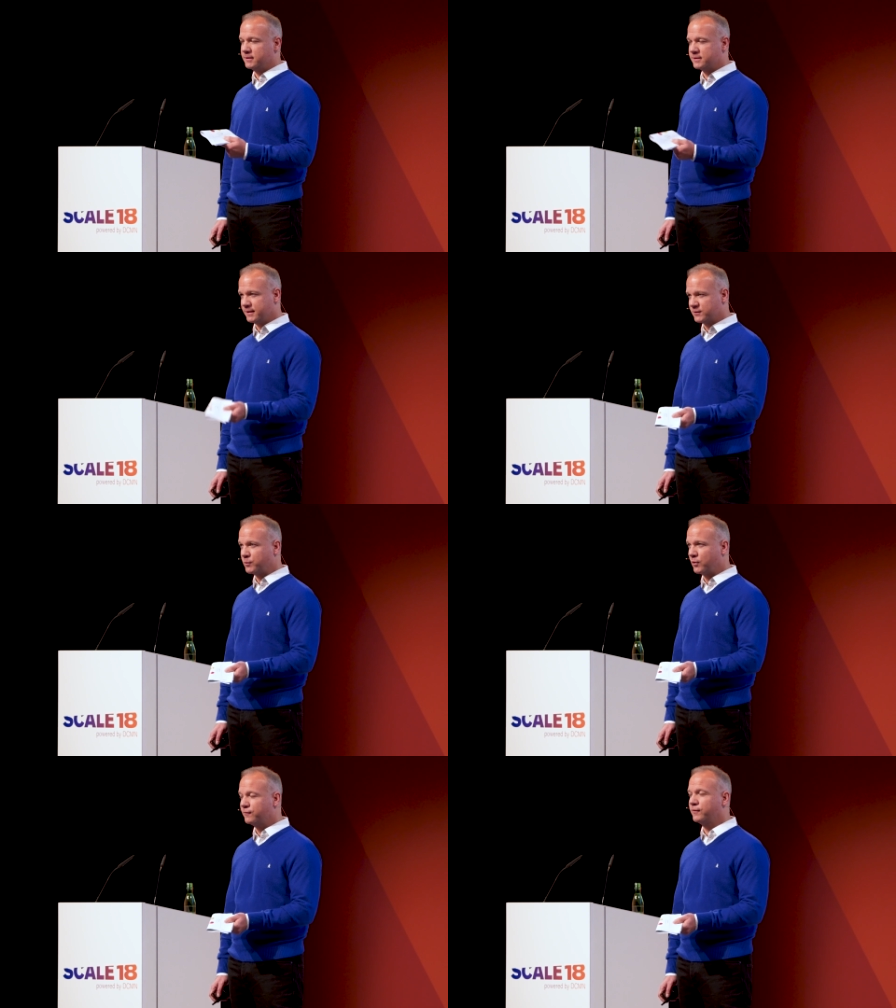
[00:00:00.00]
six
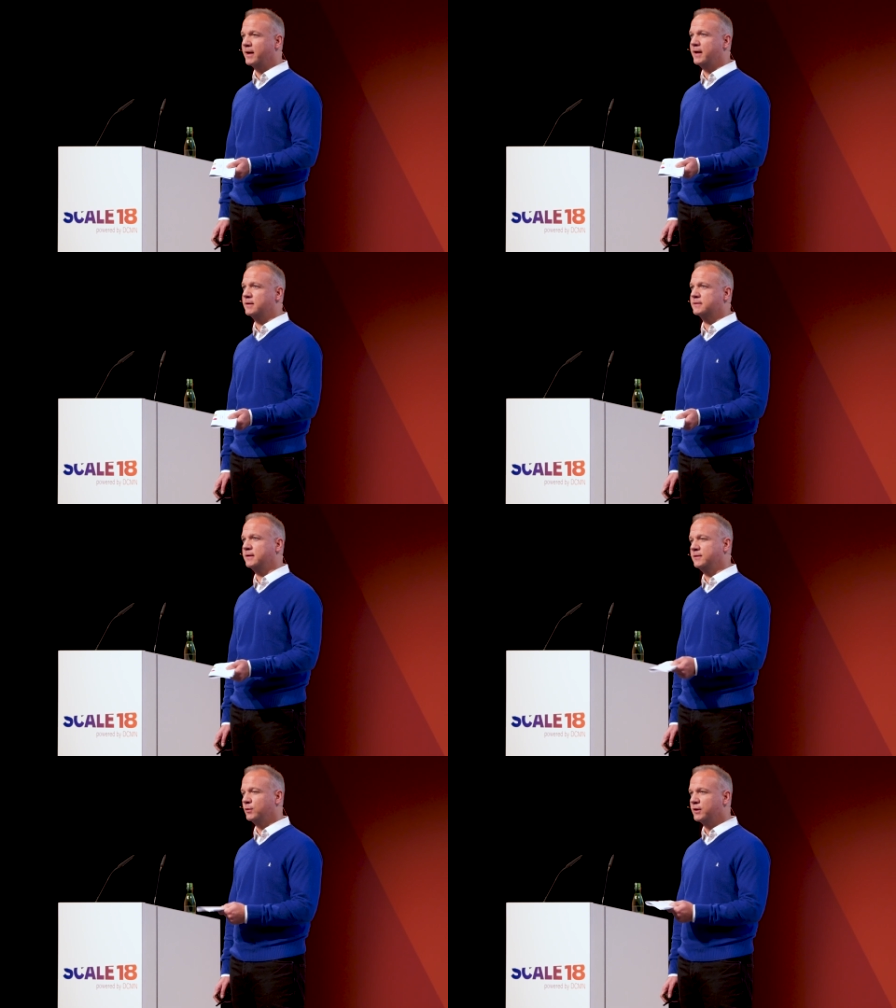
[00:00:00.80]
profiles
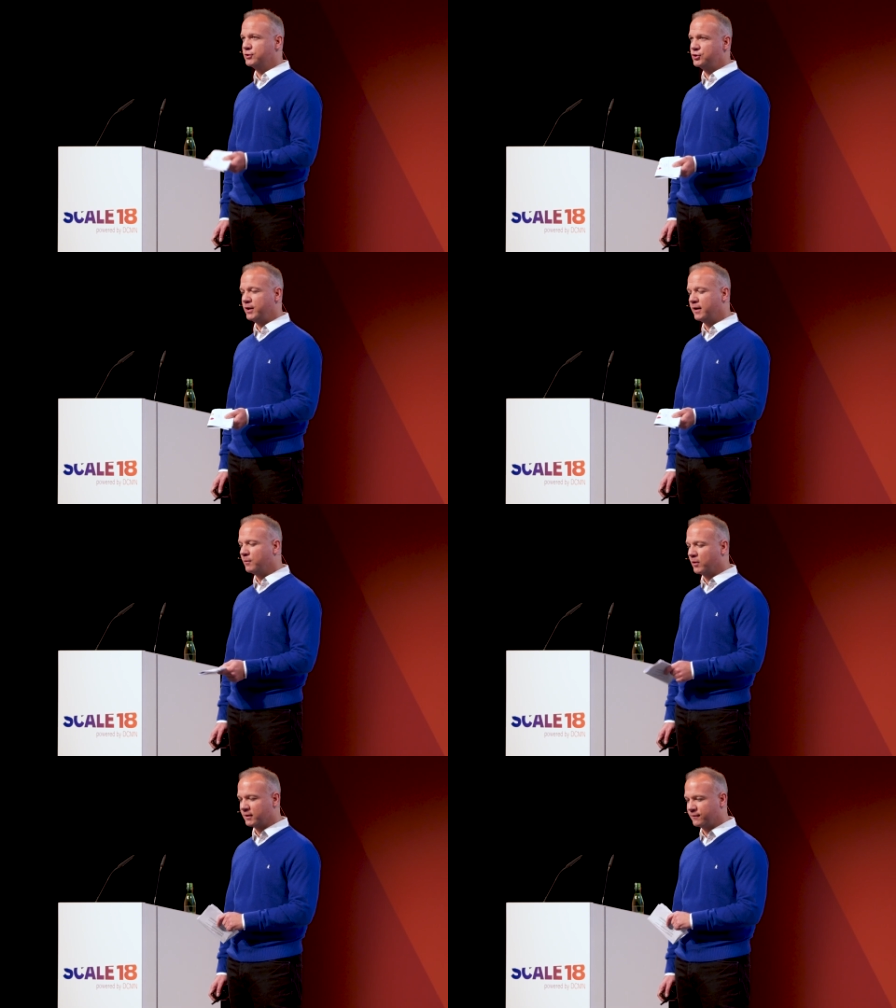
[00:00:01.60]
that you can share
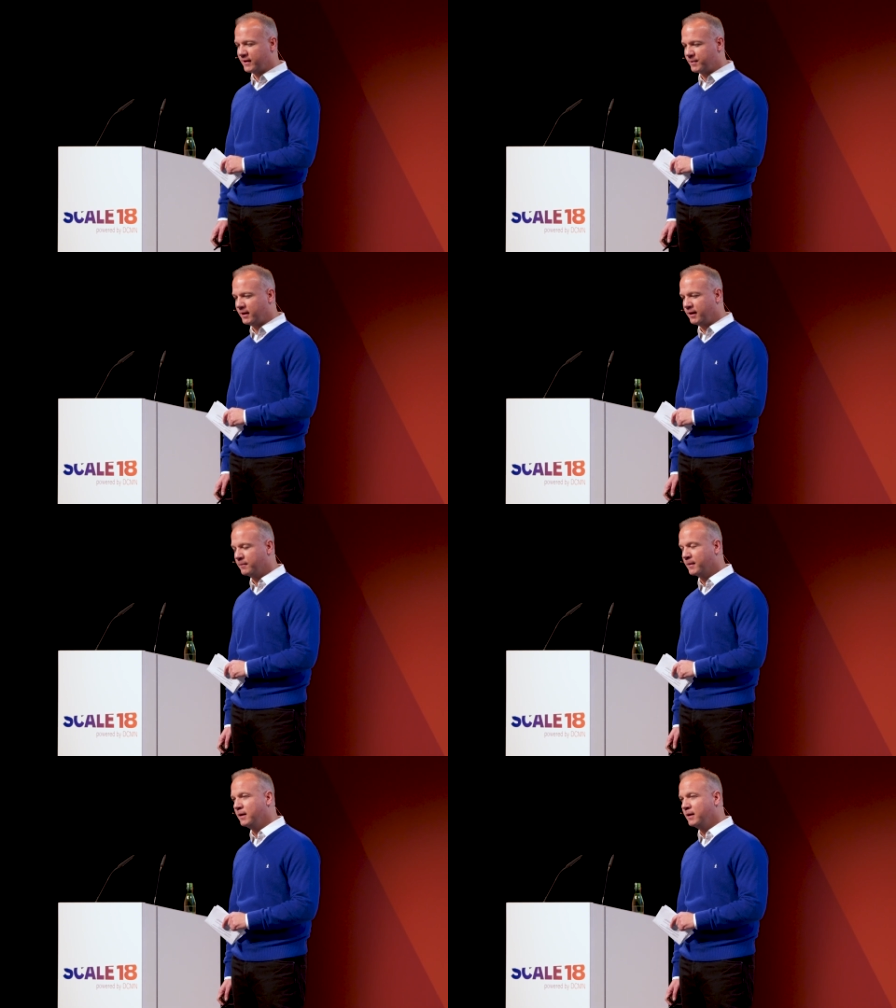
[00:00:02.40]
among the family.